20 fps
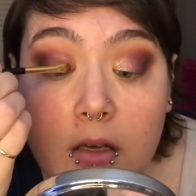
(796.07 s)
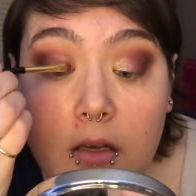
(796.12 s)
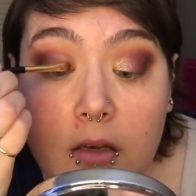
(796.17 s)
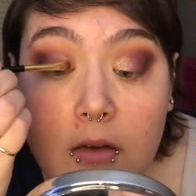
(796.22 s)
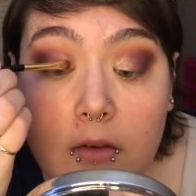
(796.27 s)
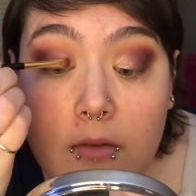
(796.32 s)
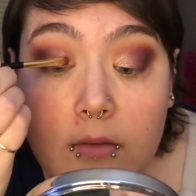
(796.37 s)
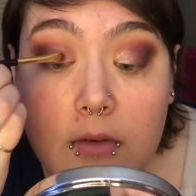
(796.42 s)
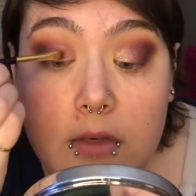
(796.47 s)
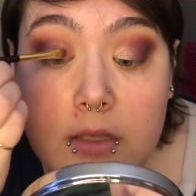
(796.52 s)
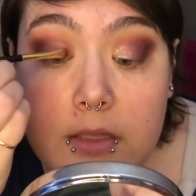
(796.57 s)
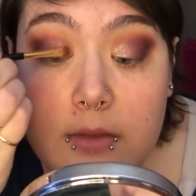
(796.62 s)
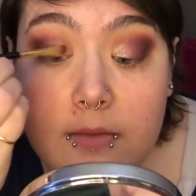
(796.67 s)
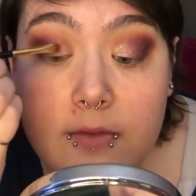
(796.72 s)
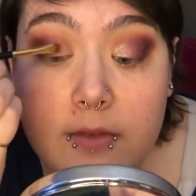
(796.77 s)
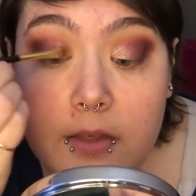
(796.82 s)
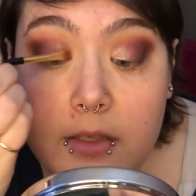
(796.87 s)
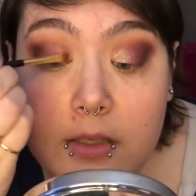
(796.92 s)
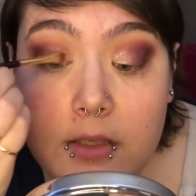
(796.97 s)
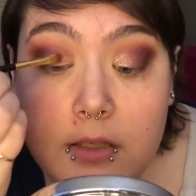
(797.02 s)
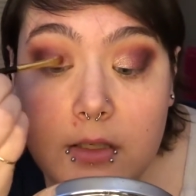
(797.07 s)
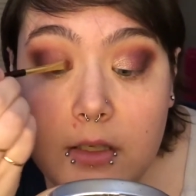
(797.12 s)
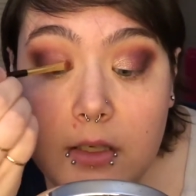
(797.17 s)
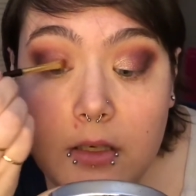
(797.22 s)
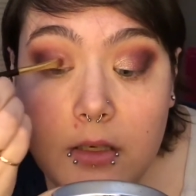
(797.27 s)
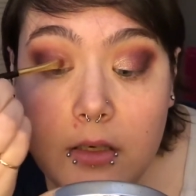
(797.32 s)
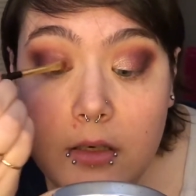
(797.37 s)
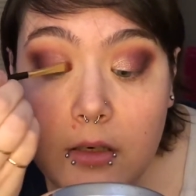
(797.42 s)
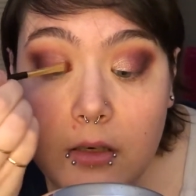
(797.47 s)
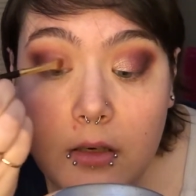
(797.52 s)
with some Fix,
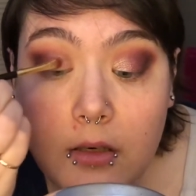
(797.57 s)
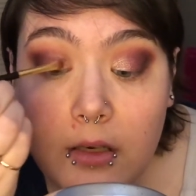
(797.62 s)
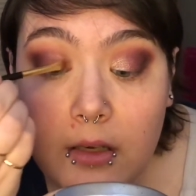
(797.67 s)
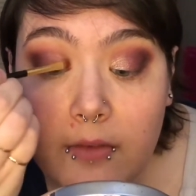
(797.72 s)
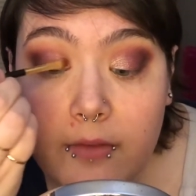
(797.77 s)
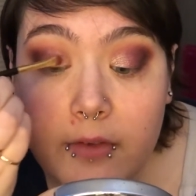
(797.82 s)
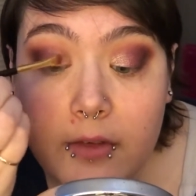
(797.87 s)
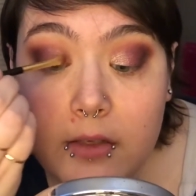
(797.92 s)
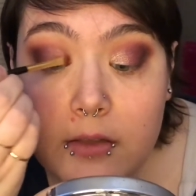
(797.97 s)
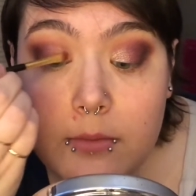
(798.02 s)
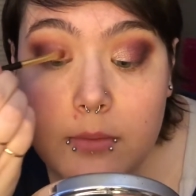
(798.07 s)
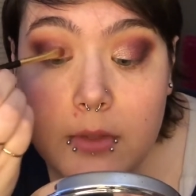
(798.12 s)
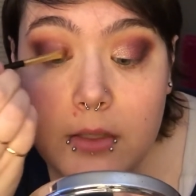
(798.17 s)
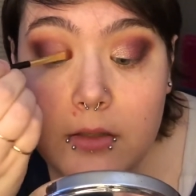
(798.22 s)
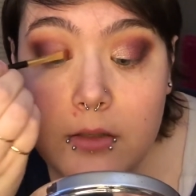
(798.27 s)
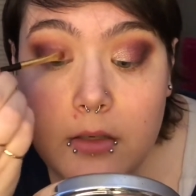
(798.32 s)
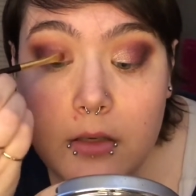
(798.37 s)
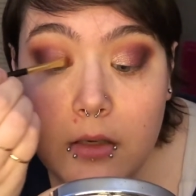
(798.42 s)
or not Fix Plus.